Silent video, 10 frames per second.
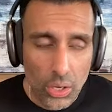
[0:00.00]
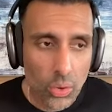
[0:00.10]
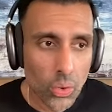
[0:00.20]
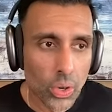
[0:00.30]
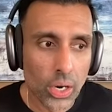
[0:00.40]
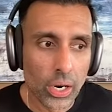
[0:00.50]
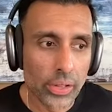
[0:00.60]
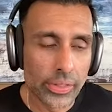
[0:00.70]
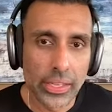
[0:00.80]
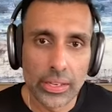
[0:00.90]

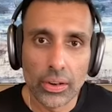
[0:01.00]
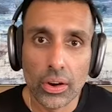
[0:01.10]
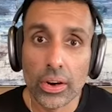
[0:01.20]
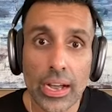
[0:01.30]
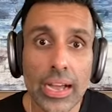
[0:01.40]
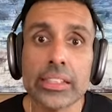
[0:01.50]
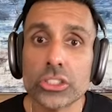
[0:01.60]
or they are high